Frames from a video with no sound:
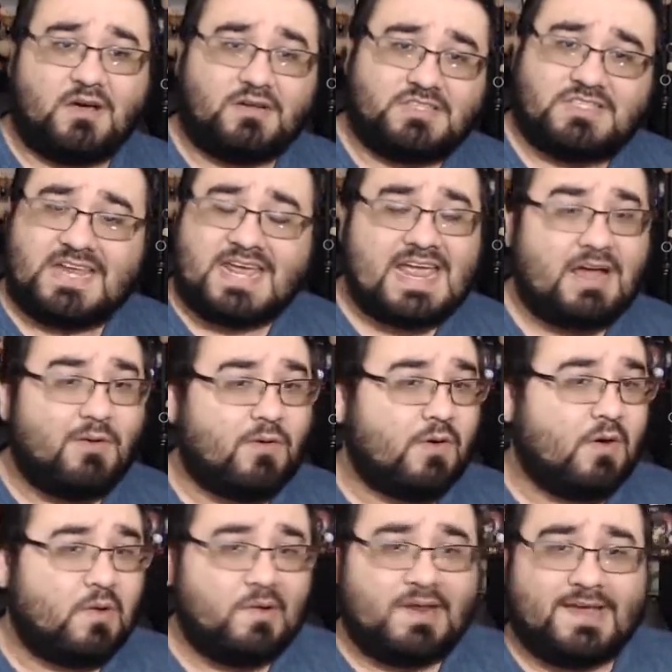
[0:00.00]
Today I will
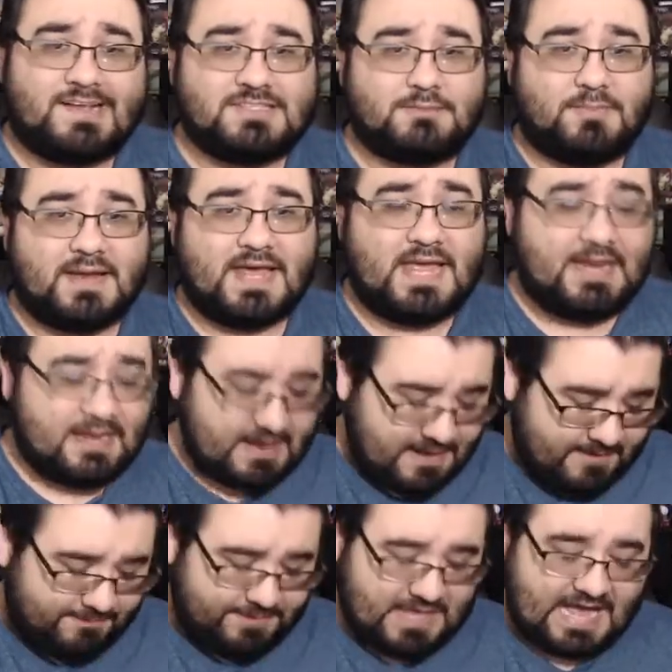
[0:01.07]
only explain
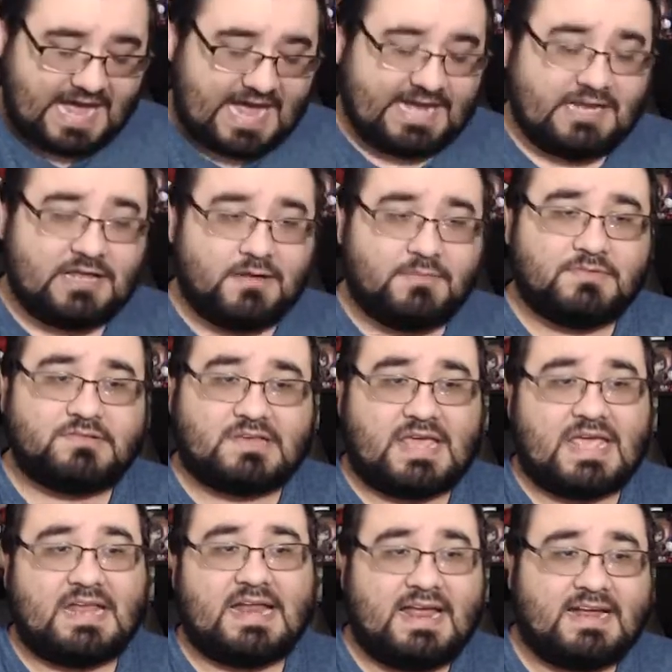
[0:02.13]
the items
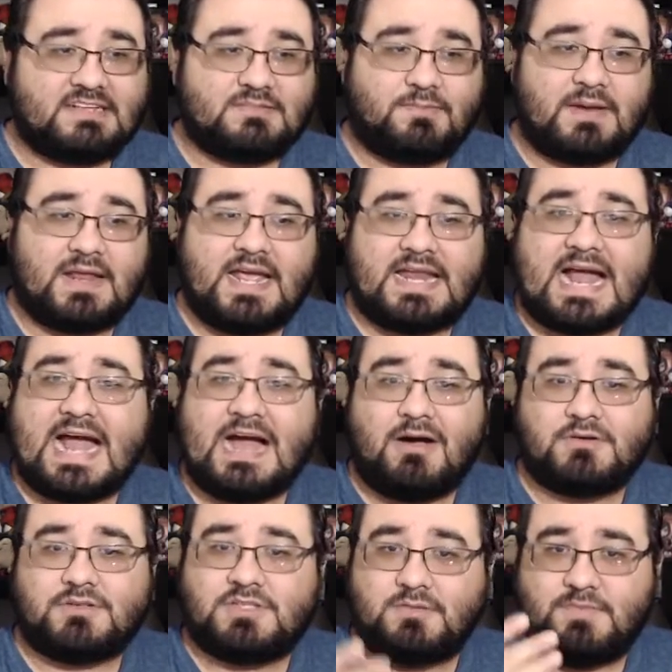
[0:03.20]
and explain how
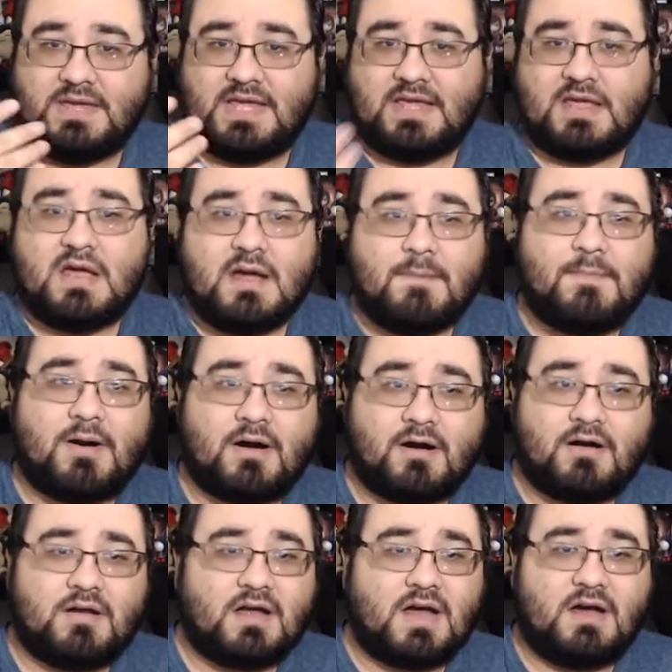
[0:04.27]
to be
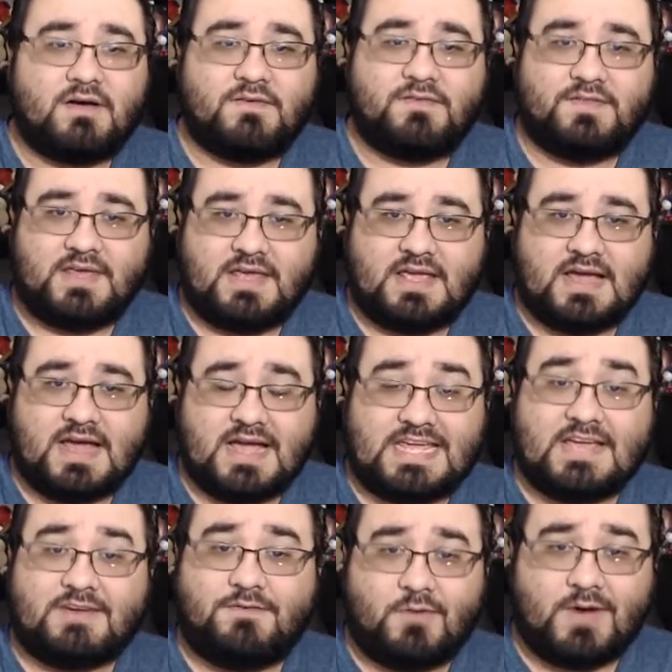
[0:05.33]
part of the
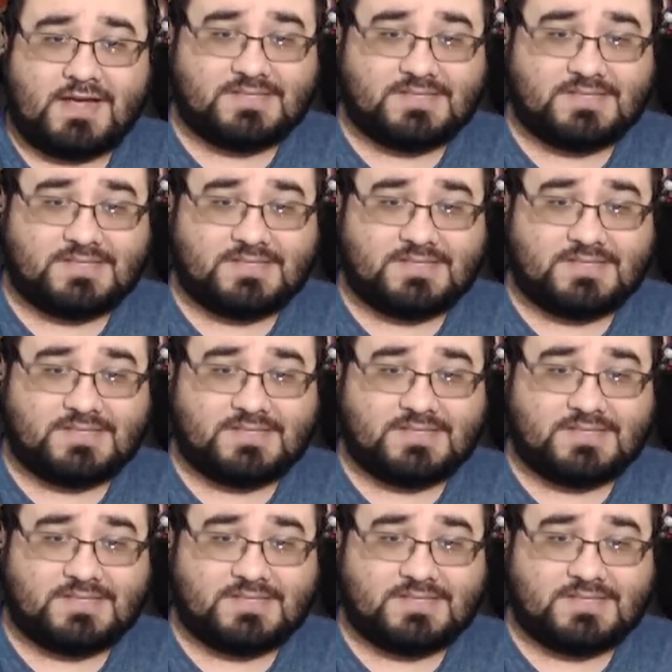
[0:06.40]
giveaway.